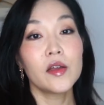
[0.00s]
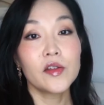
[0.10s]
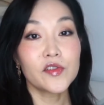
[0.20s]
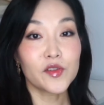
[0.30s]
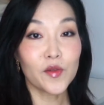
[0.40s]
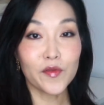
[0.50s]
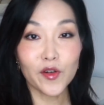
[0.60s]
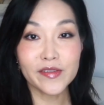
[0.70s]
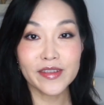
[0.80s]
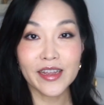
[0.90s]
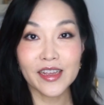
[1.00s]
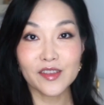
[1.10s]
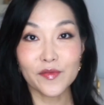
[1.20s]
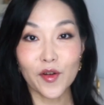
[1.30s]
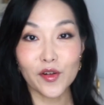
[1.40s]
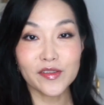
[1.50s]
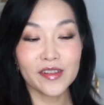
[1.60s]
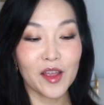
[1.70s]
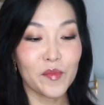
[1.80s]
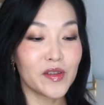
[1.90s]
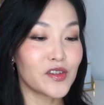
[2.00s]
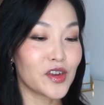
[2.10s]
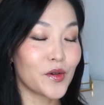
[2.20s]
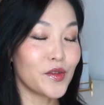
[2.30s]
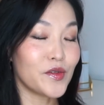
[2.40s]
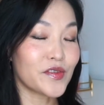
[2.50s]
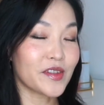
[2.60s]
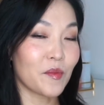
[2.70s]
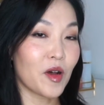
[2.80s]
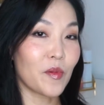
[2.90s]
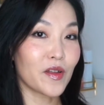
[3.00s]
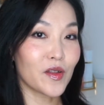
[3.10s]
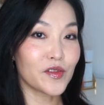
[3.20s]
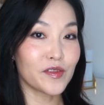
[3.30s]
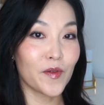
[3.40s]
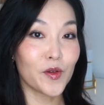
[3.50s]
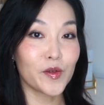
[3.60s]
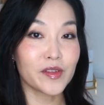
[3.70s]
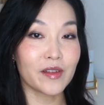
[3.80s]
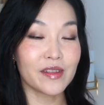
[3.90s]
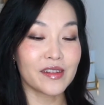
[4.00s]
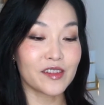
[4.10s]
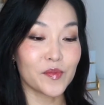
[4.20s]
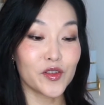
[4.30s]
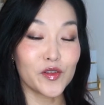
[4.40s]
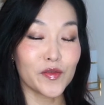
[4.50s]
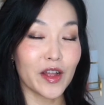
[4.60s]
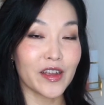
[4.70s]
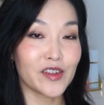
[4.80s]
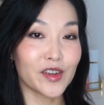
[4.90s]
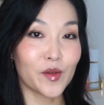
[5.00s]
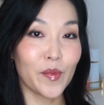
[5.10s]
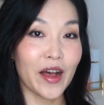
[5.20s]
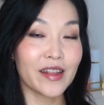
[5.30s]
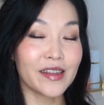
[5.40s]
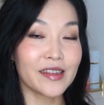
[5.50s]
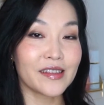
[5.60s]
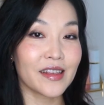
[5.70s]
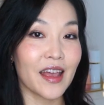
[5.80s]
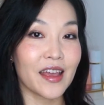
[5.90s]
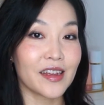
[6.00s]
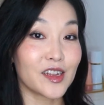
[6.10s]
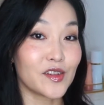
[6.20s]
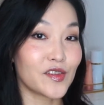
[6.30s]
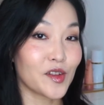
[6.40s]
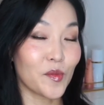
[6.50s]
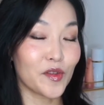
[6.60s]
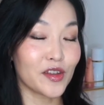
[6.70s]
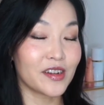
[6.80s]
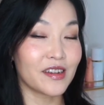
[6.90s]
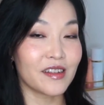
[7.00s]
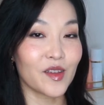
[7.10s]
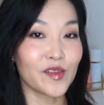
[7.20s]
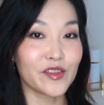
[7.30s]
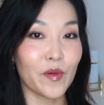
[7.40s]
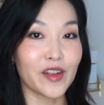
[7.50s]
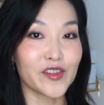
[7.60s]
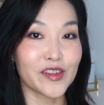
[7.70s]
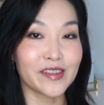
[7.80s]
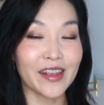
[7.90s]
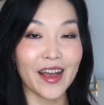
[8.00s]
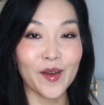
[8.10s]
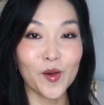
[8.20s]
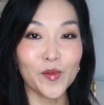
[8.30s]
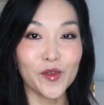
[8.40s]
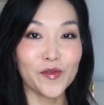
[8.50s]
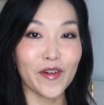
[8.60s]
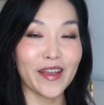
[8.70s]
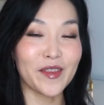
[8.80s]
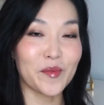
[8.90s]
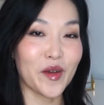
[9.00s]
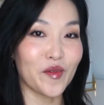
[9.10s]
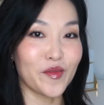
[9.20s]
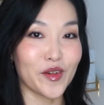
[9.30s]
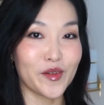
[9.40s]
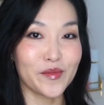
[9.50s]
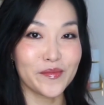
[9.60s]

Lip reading: So first thing is first, let me show you some up close photos on this beautiful eyeshadow palettes and some good clear swatches. I hope you find them helpful.